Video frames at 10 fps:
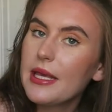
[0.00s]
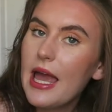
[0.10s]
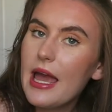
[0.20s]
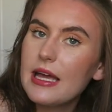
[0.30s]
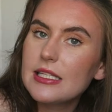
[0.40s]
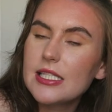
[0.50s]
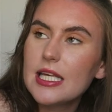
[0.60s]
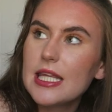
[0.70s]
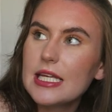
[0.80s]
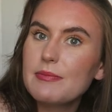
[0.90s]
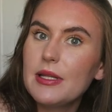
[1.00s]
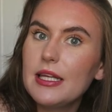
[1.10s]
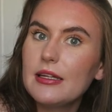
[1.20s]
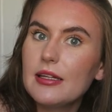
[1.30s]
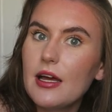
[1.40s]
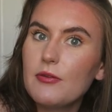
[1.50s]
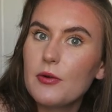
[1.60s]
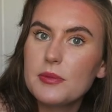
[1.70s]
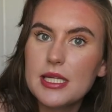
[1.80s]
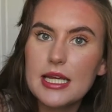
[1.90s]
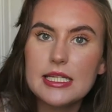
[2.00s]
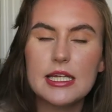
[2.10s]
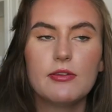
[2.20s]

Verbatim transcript: Yeah, so that's my little life update.